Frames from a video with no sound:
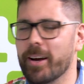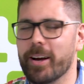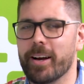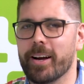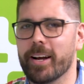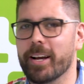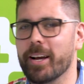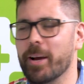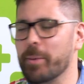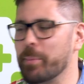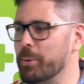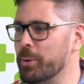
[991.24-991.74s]

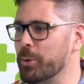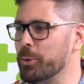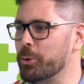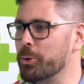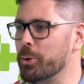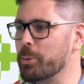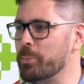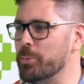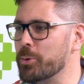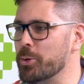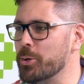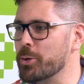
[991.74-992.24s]
I can't remember the
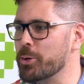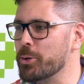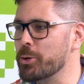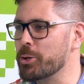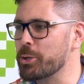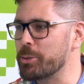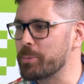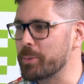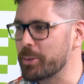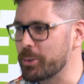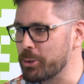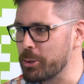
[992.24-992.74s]
term you
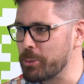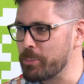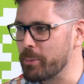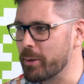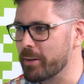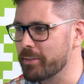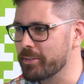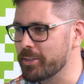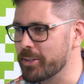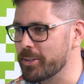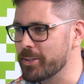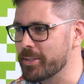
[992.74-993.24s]
use, but a term
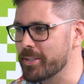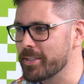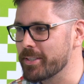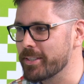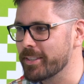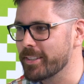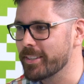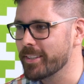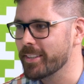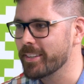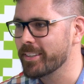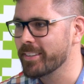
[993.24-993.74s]
I've used is
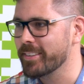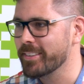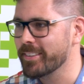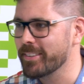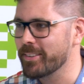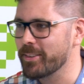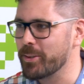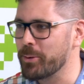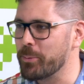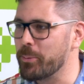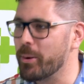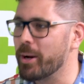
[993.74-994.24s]
sort of
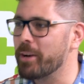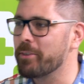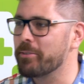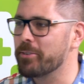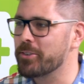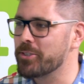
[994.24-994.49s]
the white